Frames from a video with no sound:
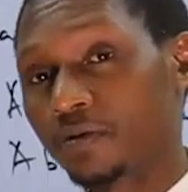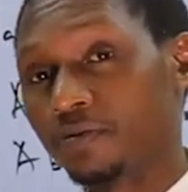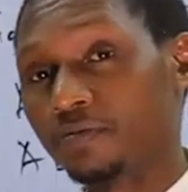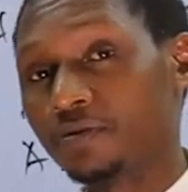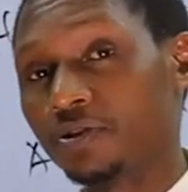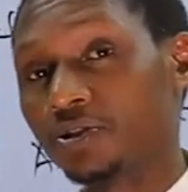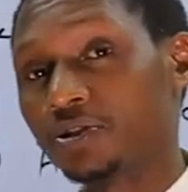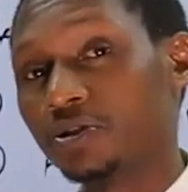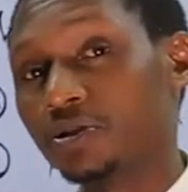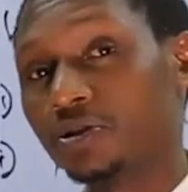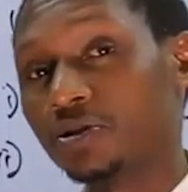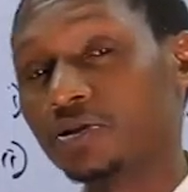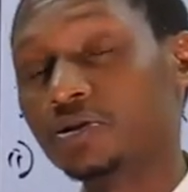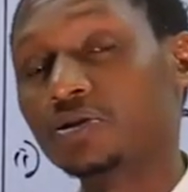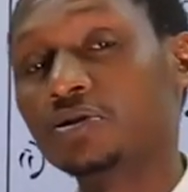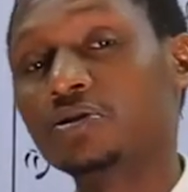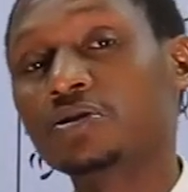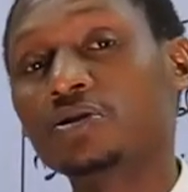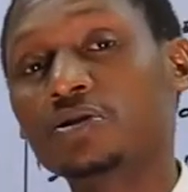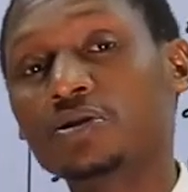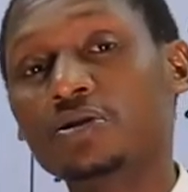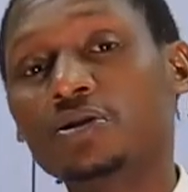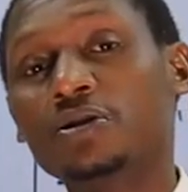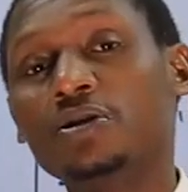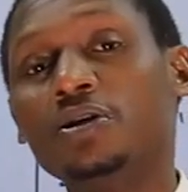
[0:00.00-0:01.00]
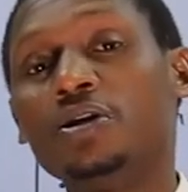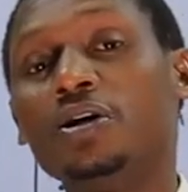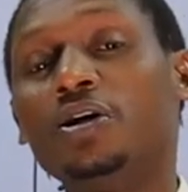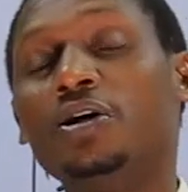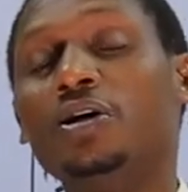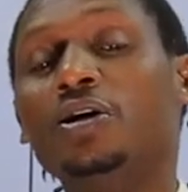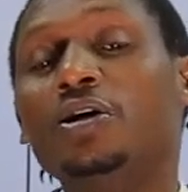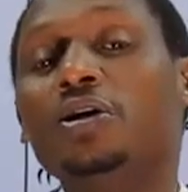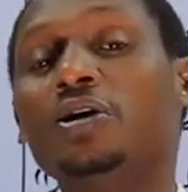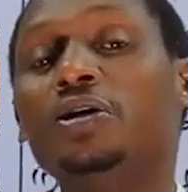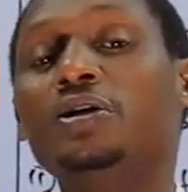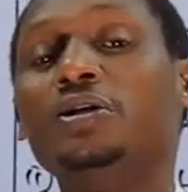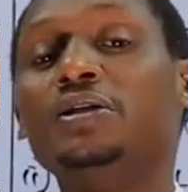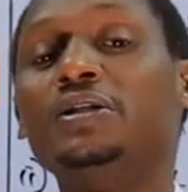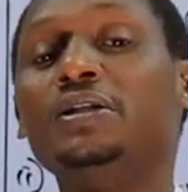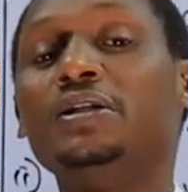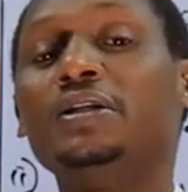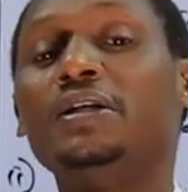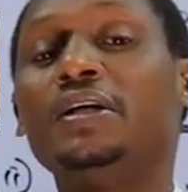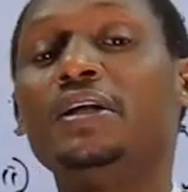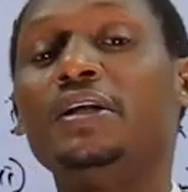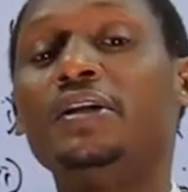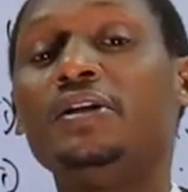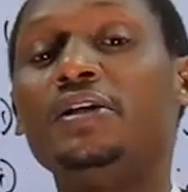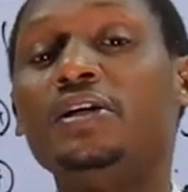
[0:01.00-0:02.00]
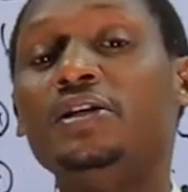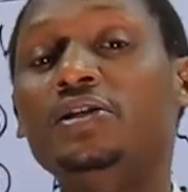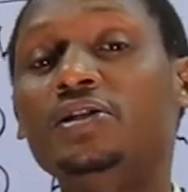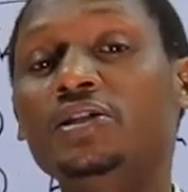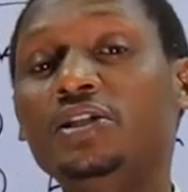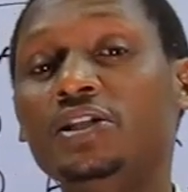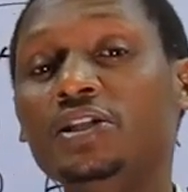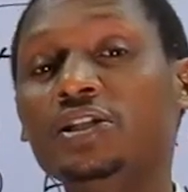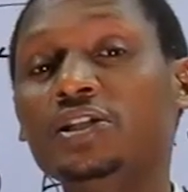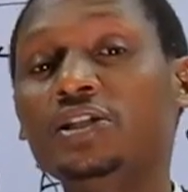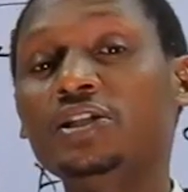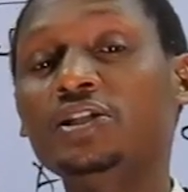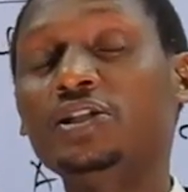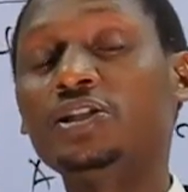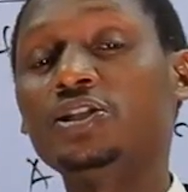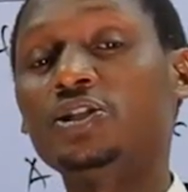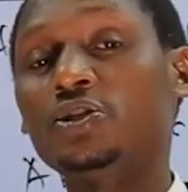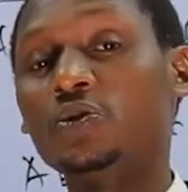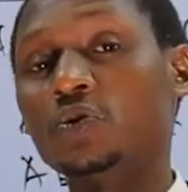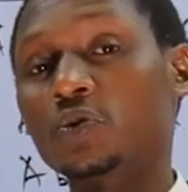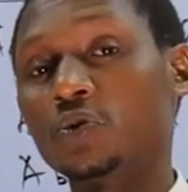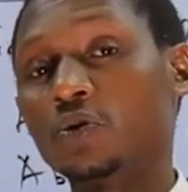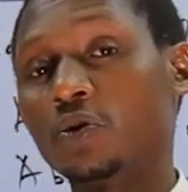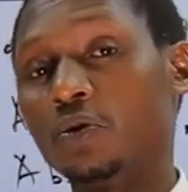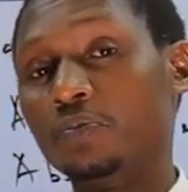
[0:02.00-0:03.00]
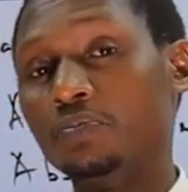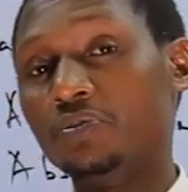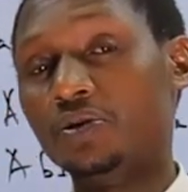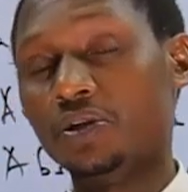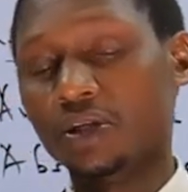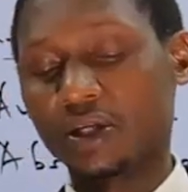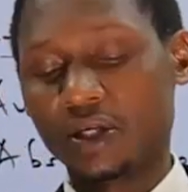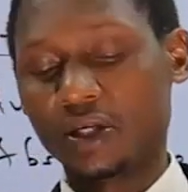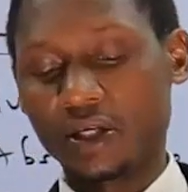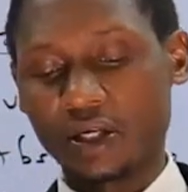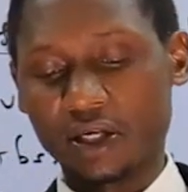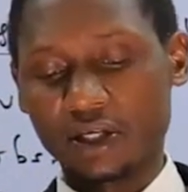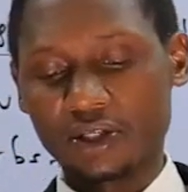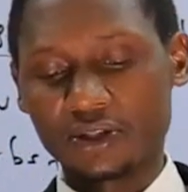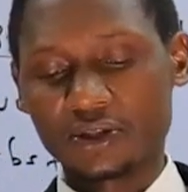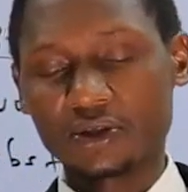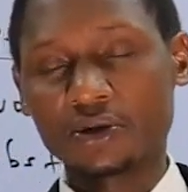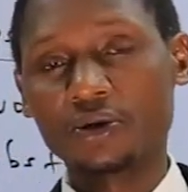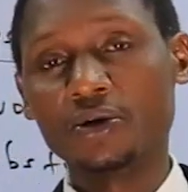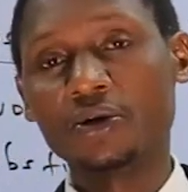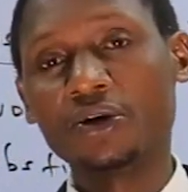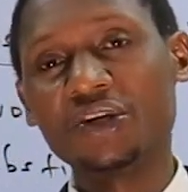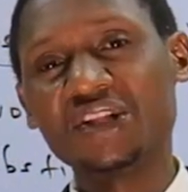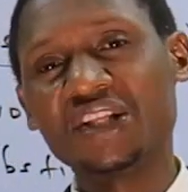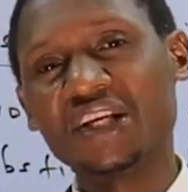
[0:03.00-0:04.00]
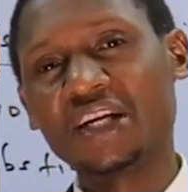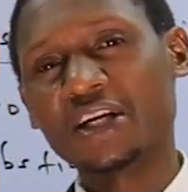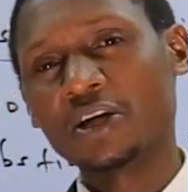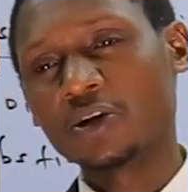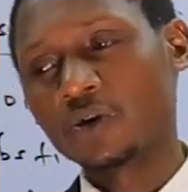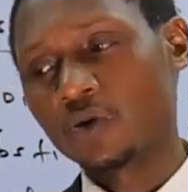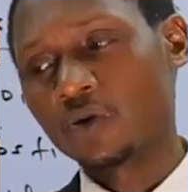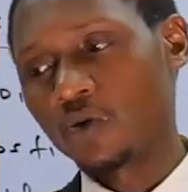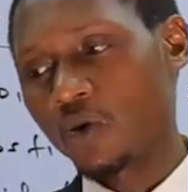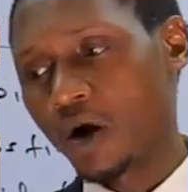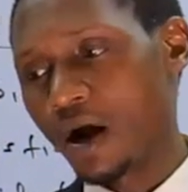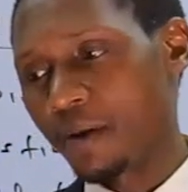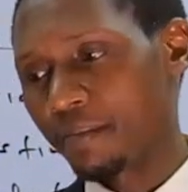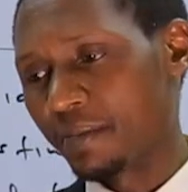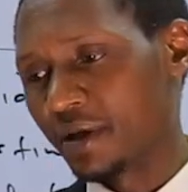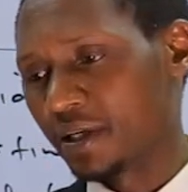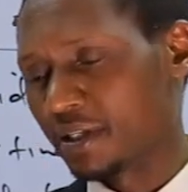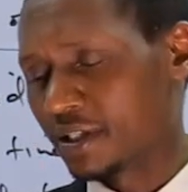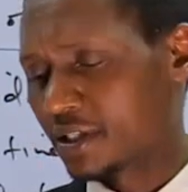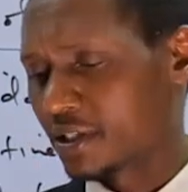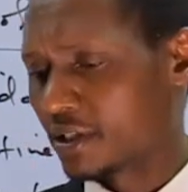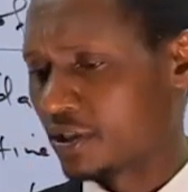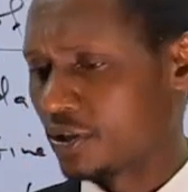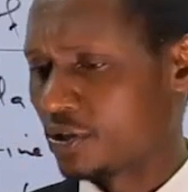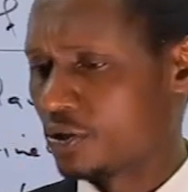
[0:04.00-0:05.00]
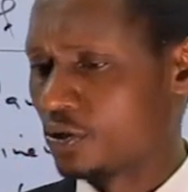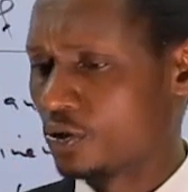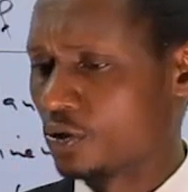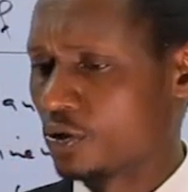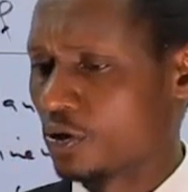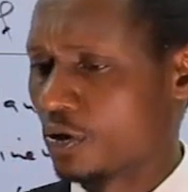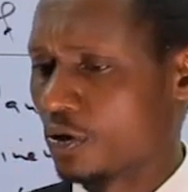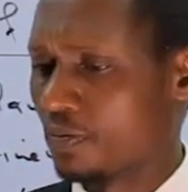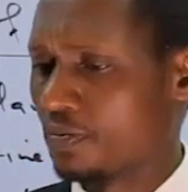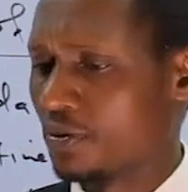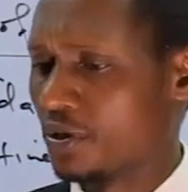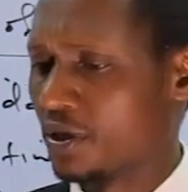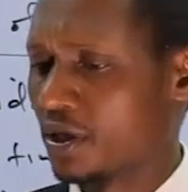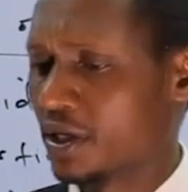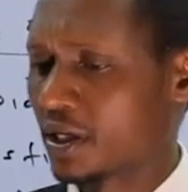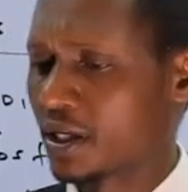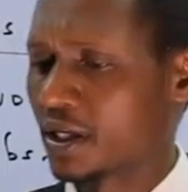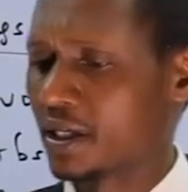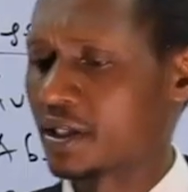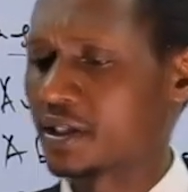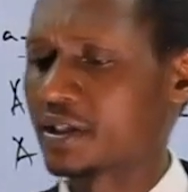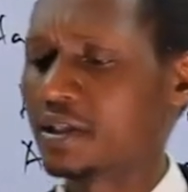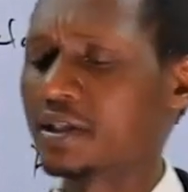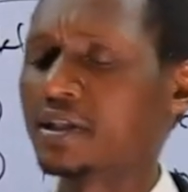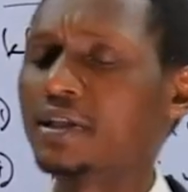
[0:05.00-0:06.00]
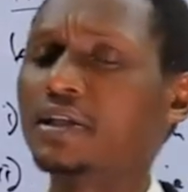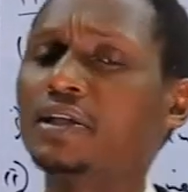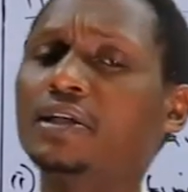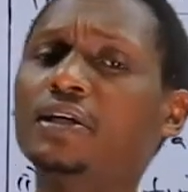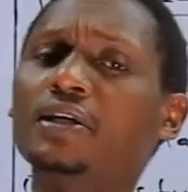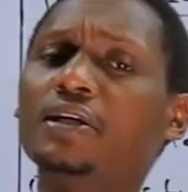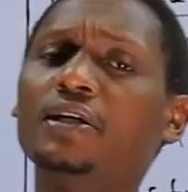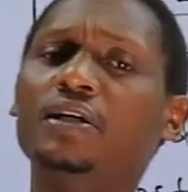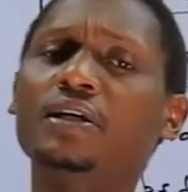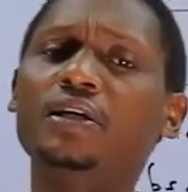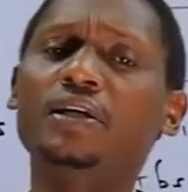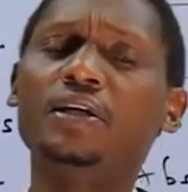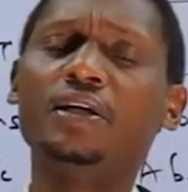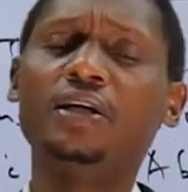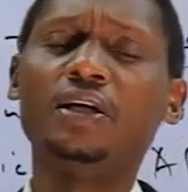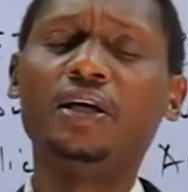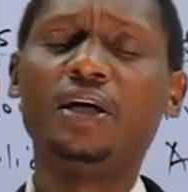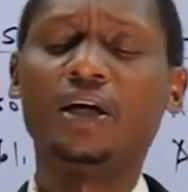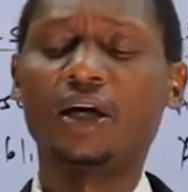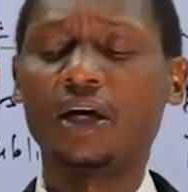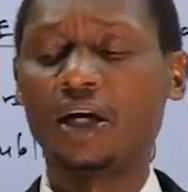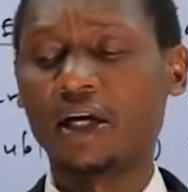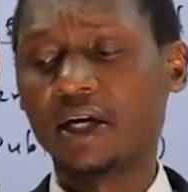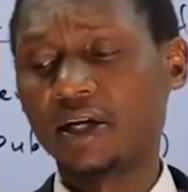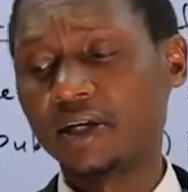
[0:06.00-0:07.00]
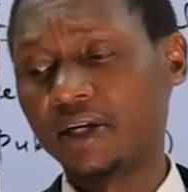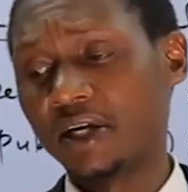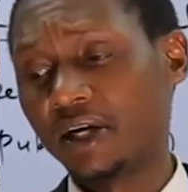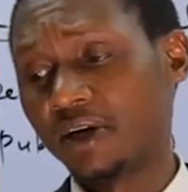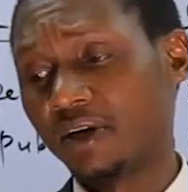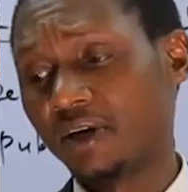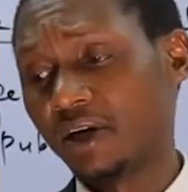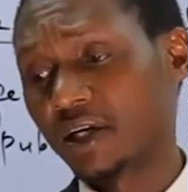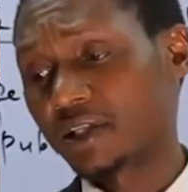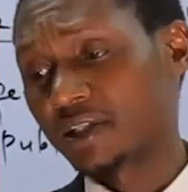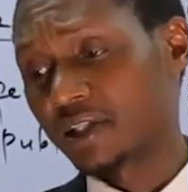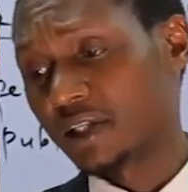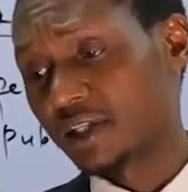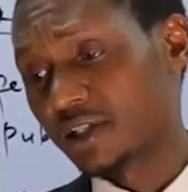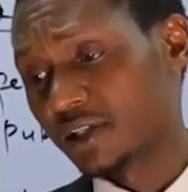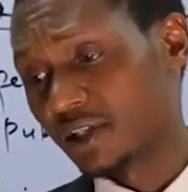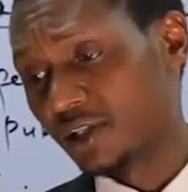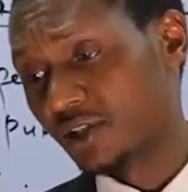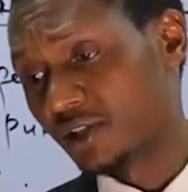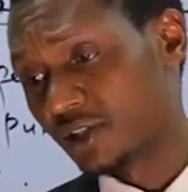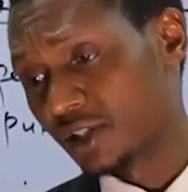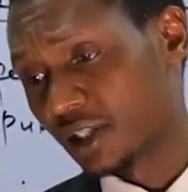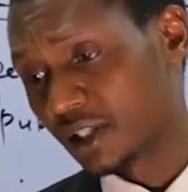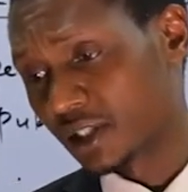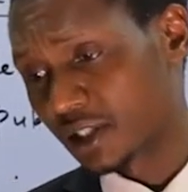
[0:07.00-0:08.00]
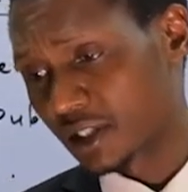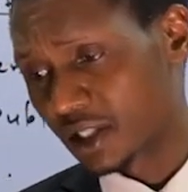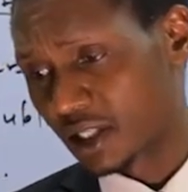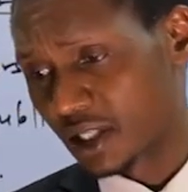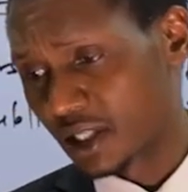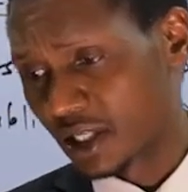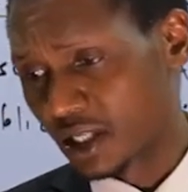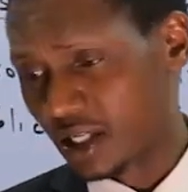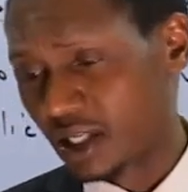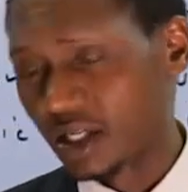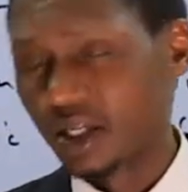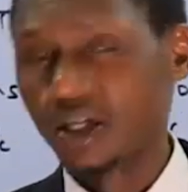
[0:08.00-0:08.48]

provision on the need to communicate, or the requirement to communicate directors' interest